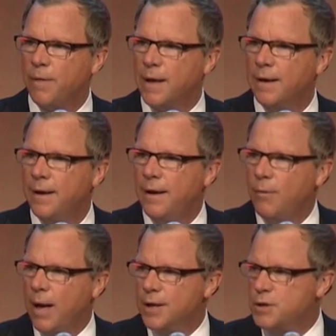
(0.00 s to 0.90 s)
We
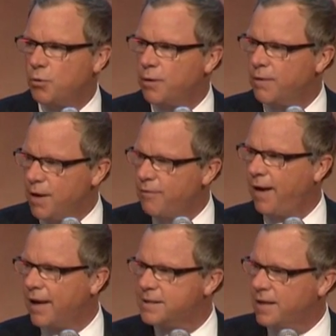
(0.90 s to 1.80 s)
had a tour of the
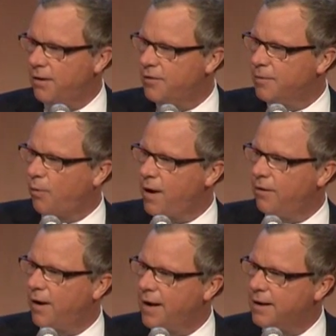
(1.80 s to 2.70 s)
evac center, Jim
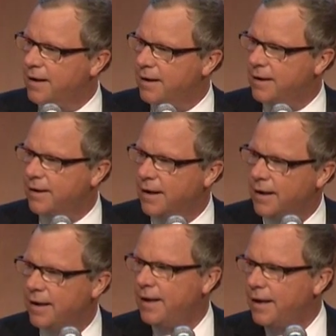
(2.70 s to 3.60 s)
Ryder and I did, and
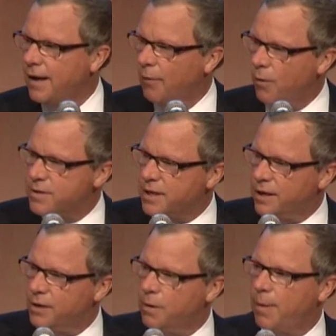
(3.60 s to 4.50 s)
I won't
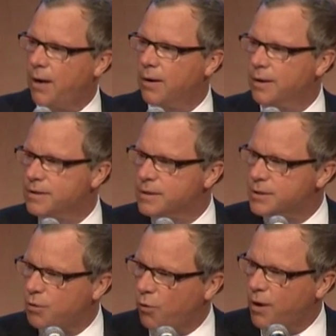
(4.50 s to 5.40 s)
tell you about the
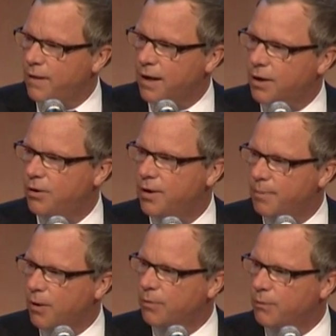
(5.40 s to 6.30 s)
story that I could
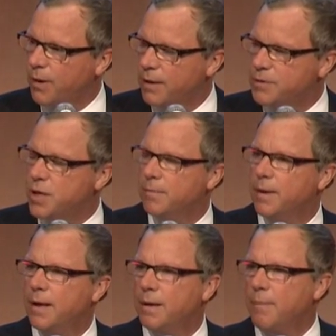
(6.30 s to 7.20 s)
about when Jim
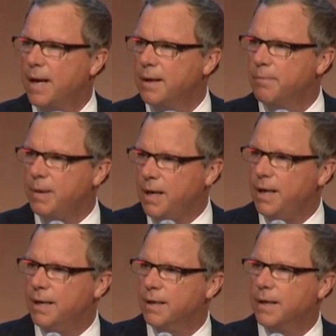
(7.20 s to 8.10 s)
met a
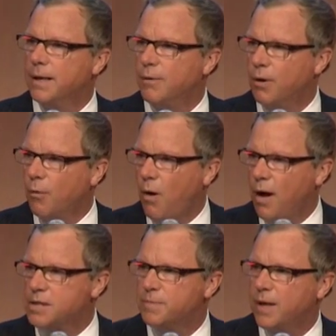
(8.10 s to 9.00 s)
bee or a
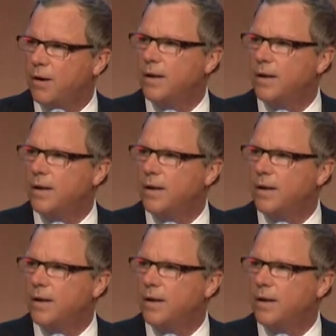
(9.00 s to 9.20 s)
wasp there at